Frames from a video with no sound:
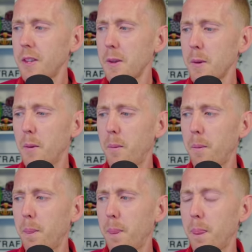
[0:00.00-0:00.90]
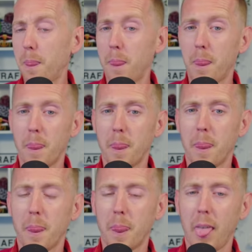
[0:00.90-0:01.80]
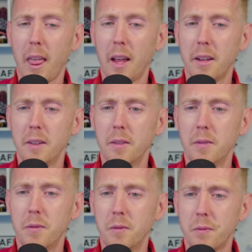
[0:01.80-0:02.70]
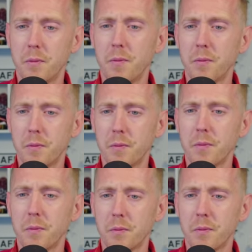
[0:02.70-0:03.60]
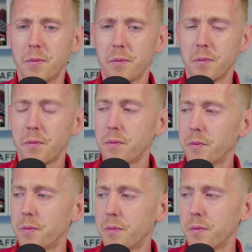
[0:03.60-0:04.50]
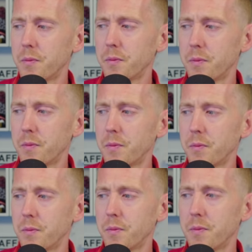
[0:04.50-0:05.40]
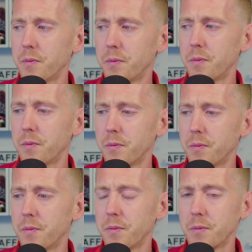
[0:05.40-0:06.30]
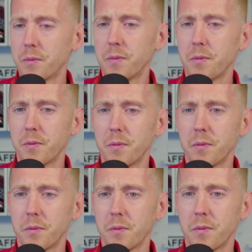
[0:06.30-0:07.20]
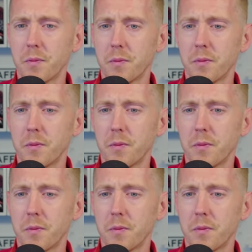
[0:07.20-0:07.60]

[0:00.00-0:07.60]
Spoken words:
(silent)